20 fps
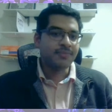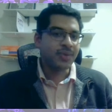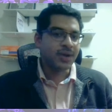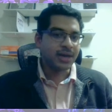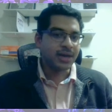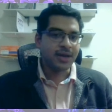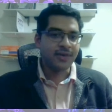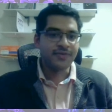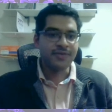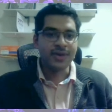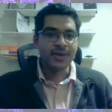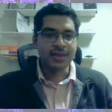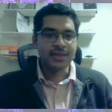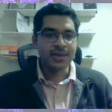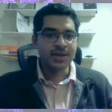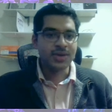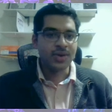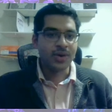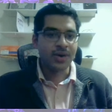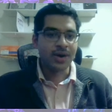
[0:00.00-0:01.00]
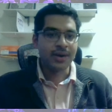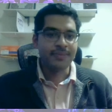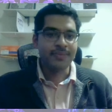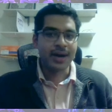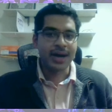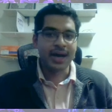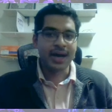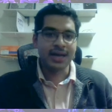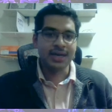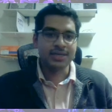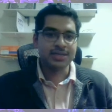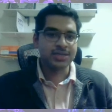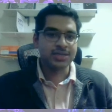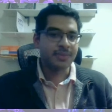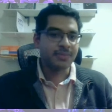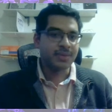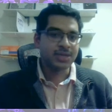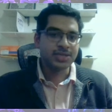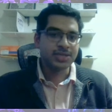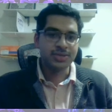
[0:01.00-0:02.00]
putting your foot in the door by
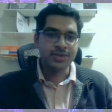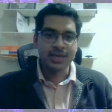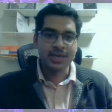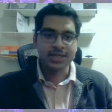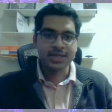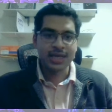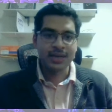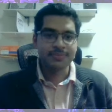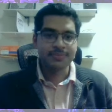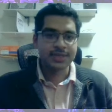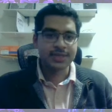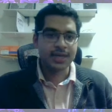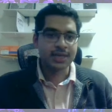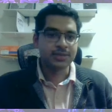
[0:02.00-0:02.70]
summer studentships